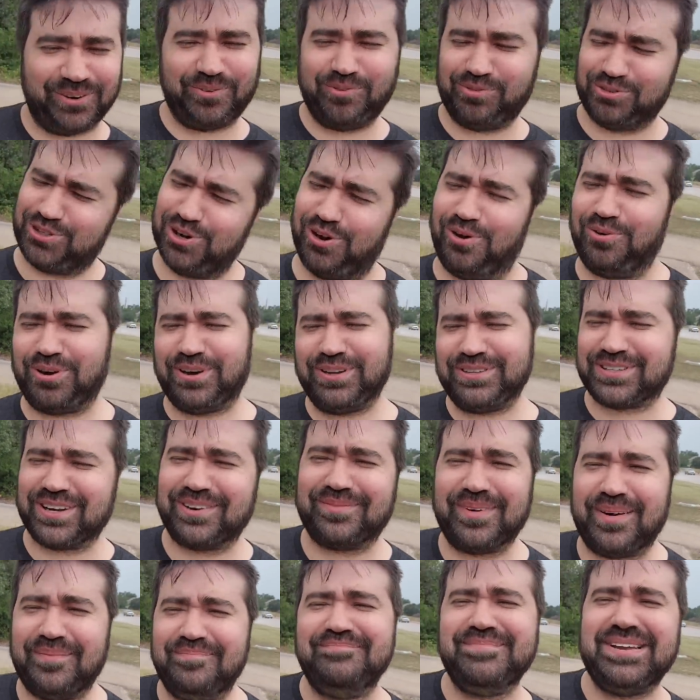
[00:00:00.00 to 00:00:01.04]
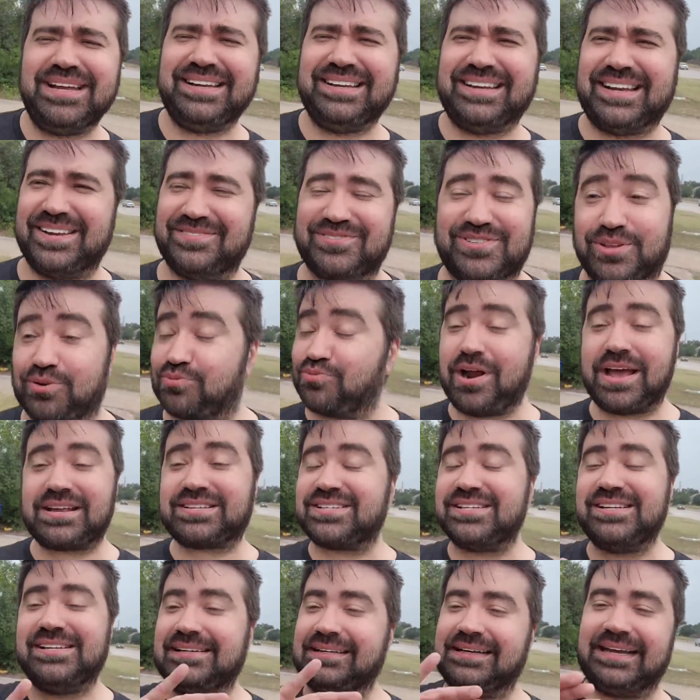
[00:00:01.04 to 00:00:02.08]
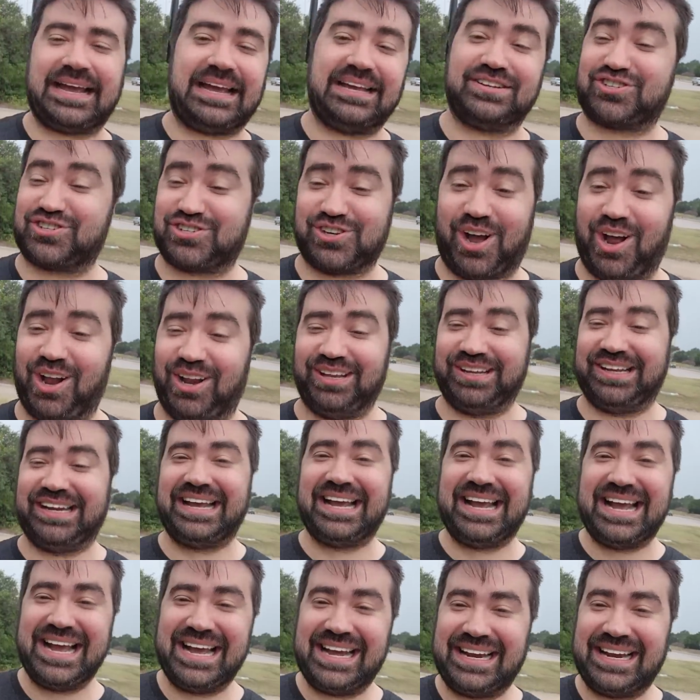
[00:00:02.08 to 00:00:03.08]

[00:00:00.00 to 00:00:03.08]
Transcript: yo, Joe, what are you talking about? Mini games. The wrestling is solid.